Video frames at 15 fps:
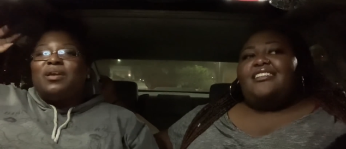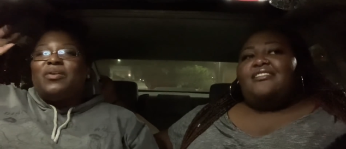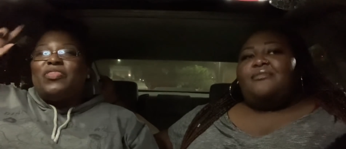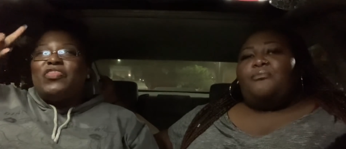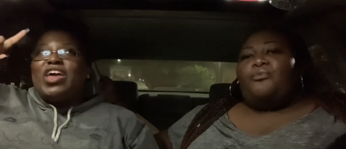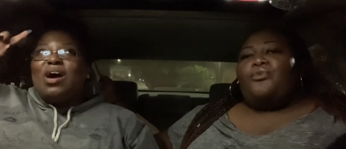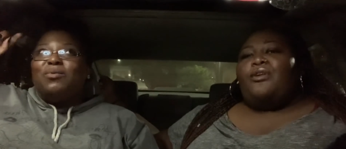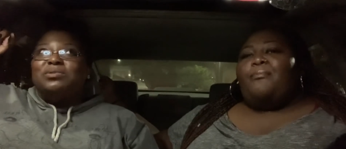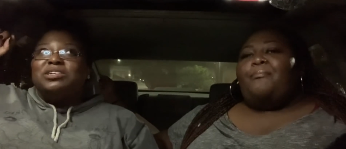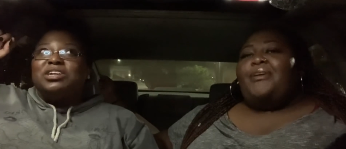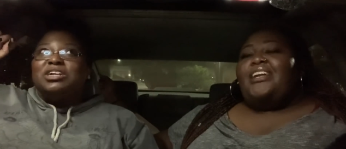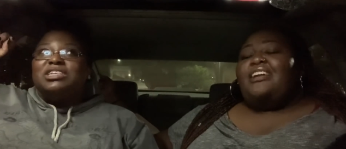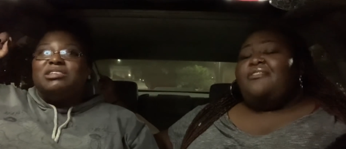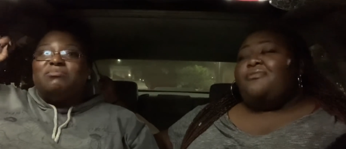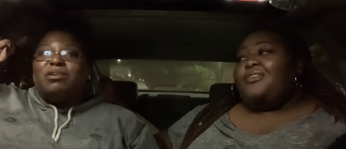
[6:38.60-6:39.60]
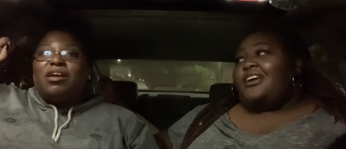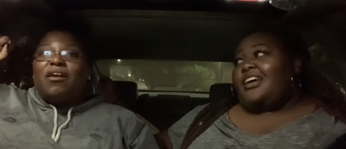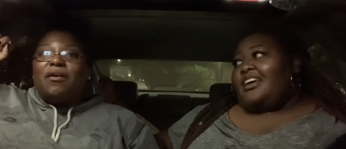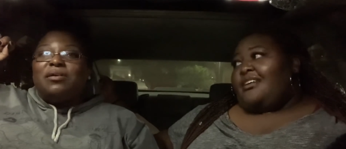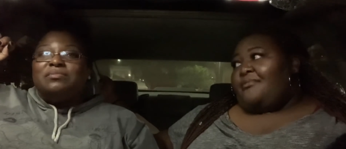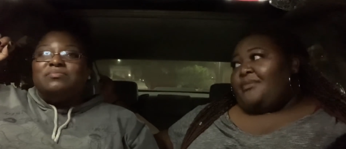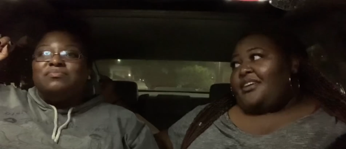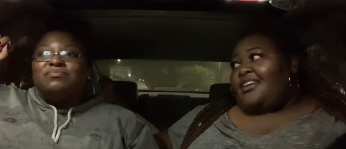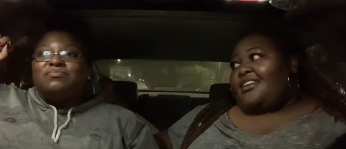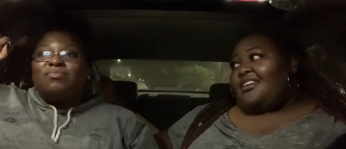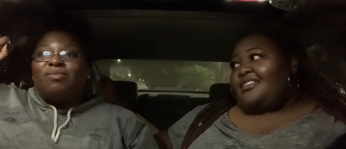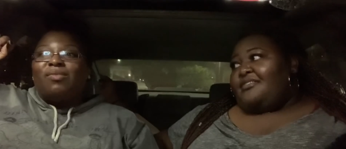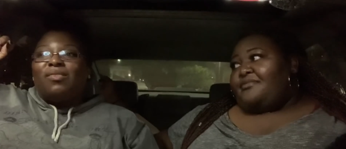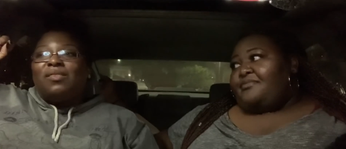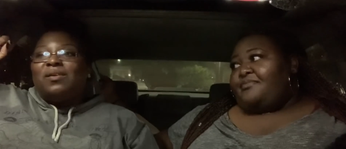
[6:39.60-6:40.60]
Speaker 1: That More was beef good for the good and
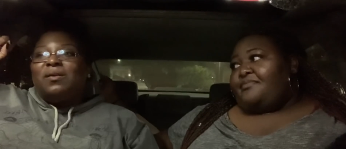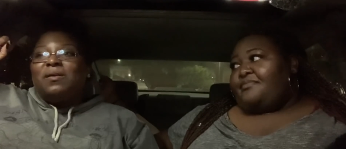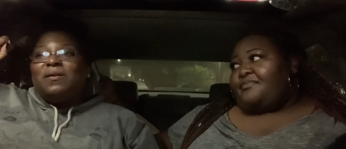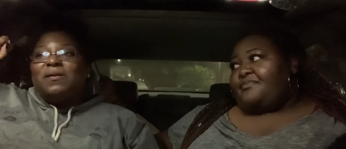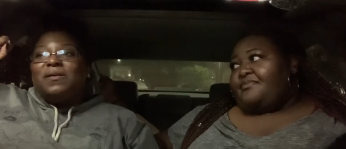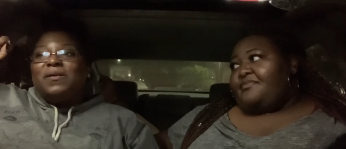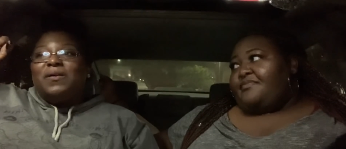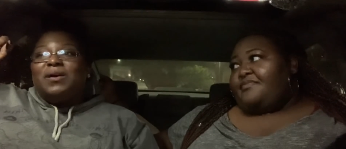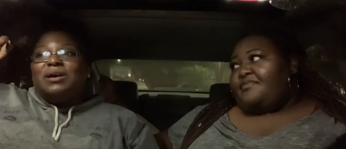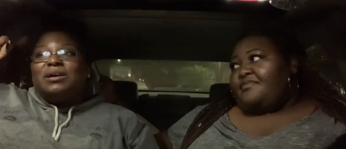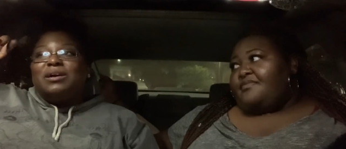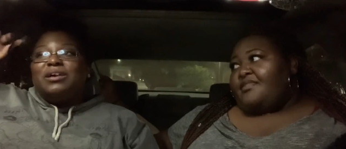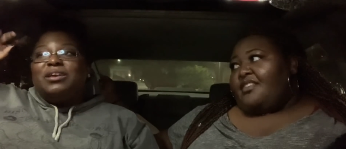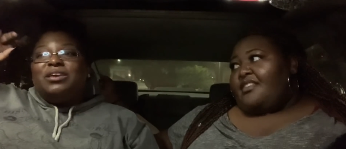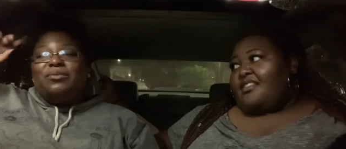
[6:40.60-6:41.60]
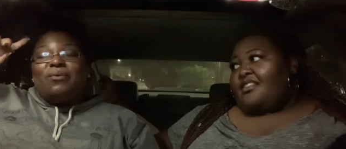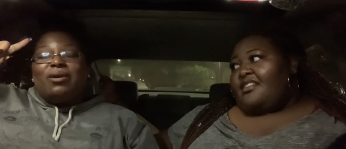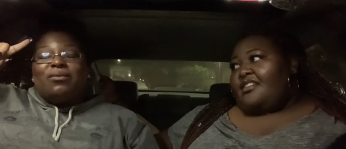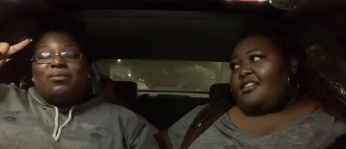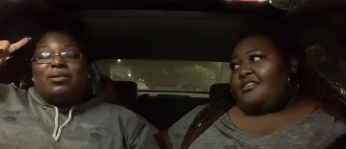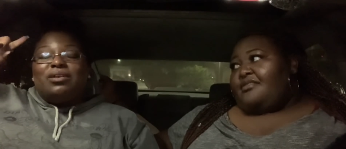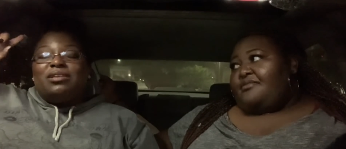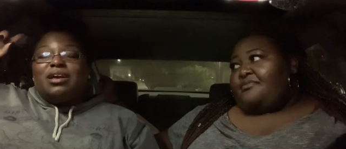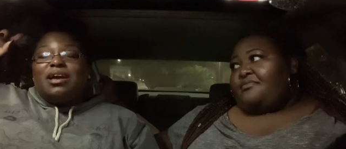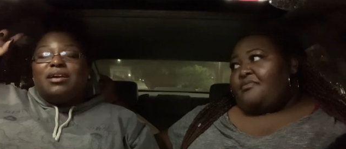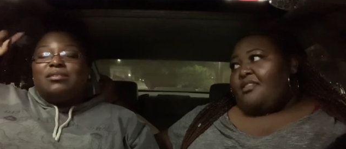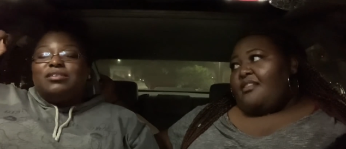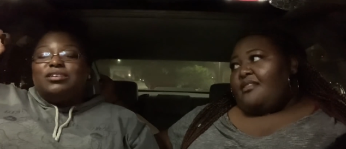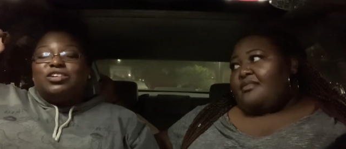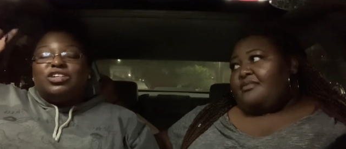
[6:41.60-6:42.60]
good.
Speaker 2: You ain't gonna get that.
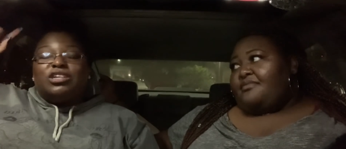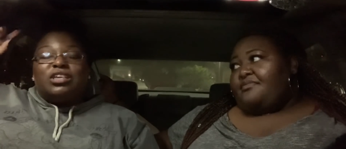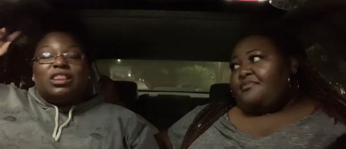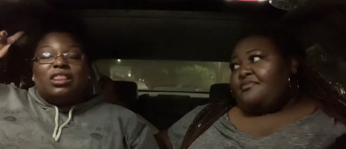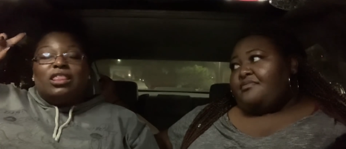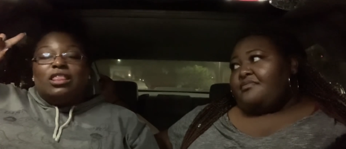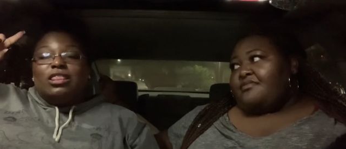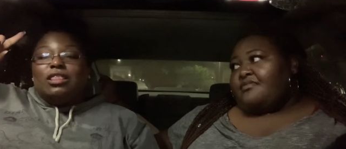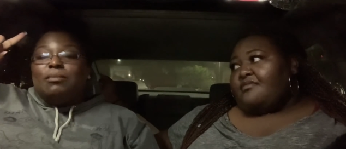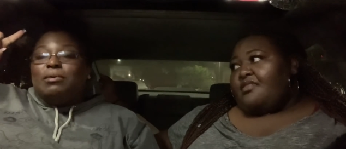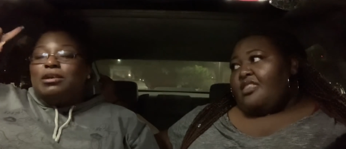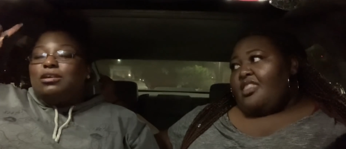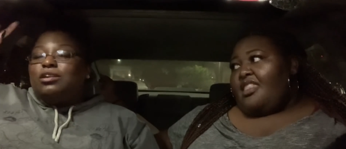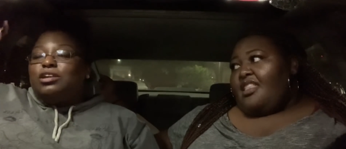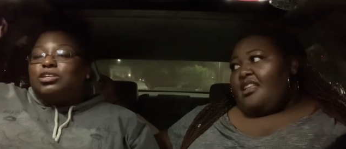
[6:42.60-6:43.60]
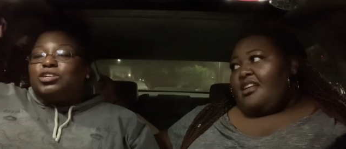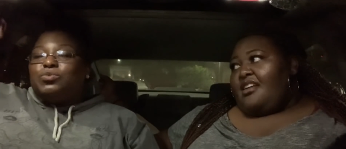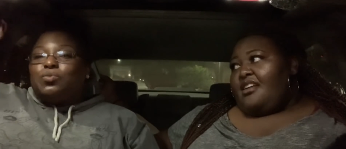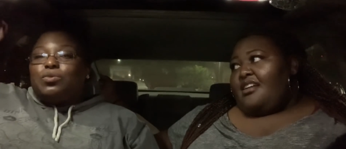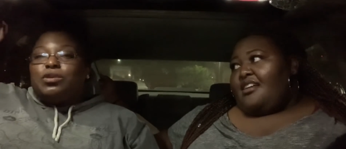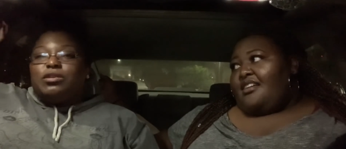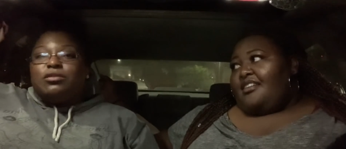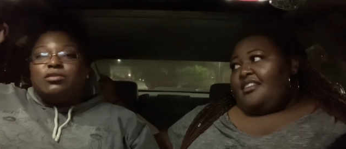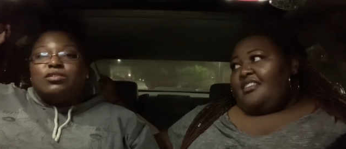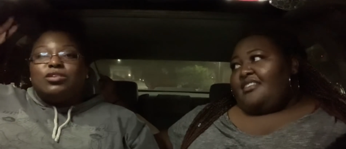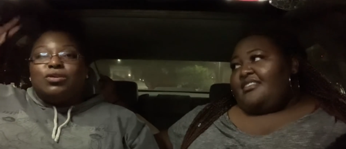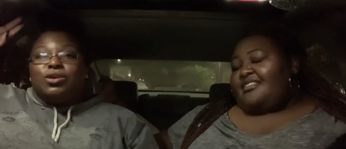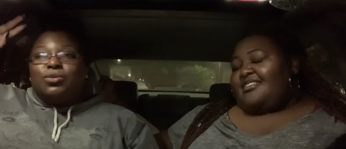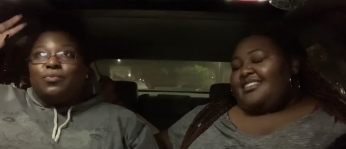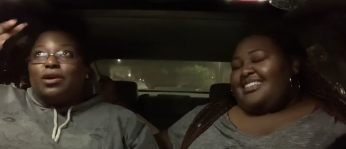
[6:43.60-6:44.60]
It's just a limited edition one, so
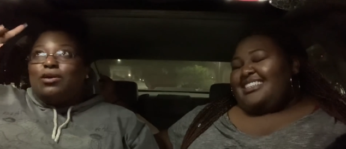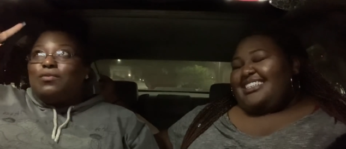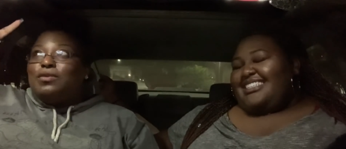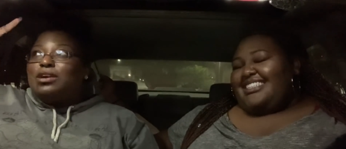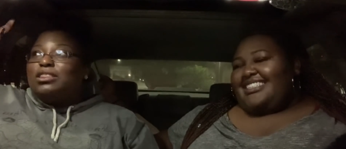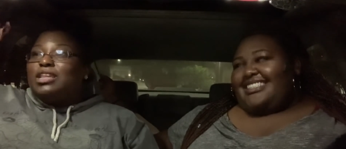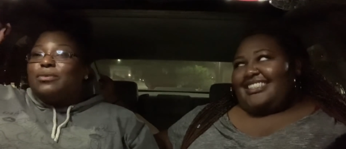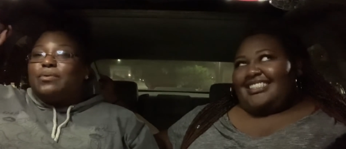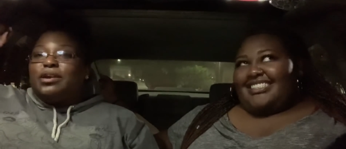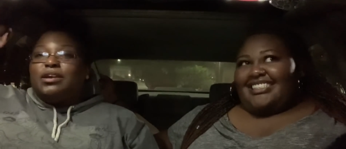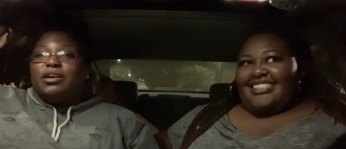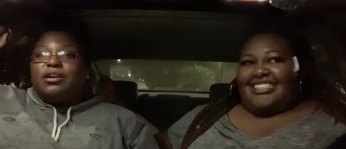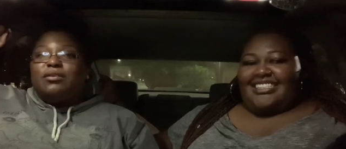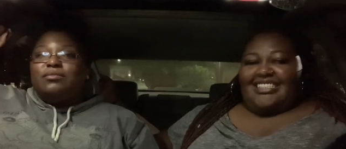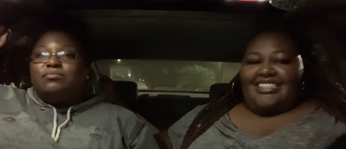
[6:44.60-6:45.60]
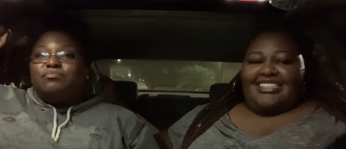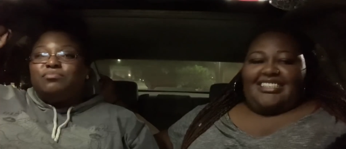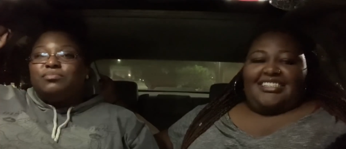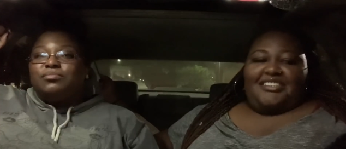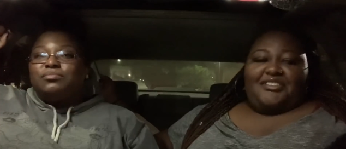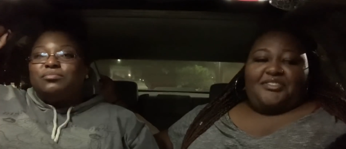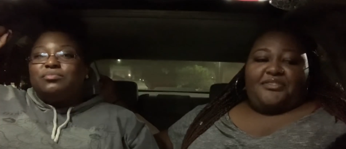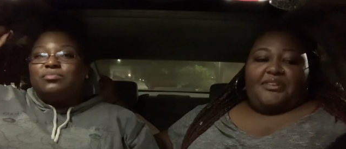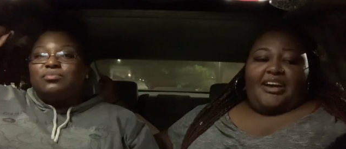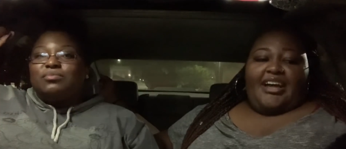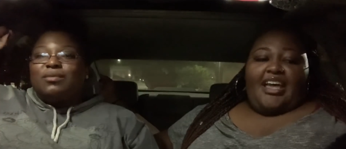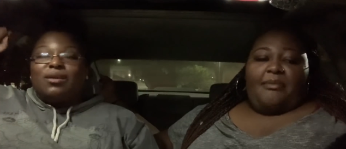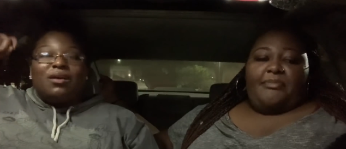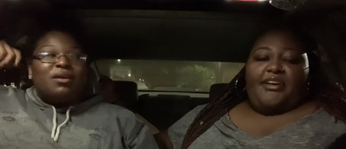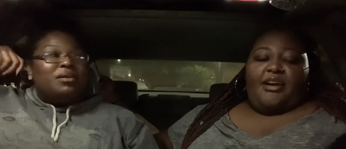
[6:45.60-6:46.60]
you ain't gonna get that right now. True, I can't
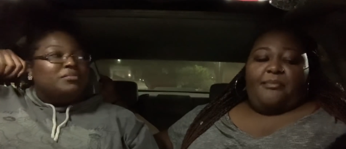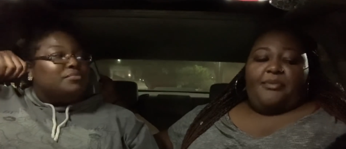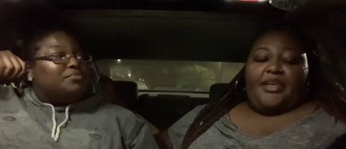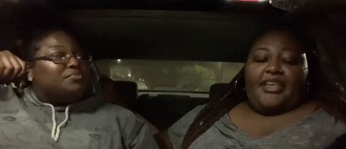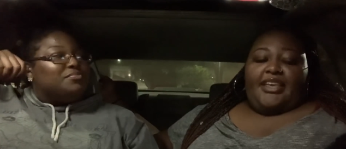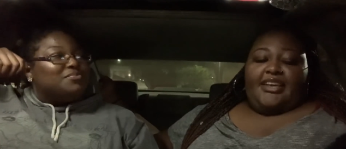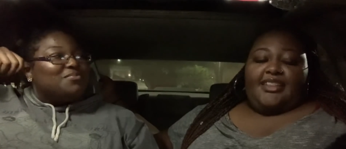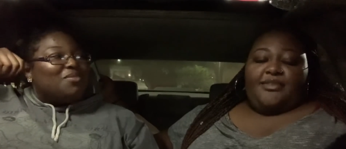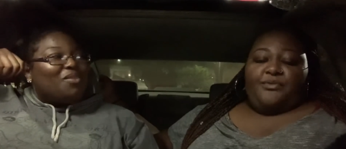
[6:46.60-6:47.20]
be all picky at the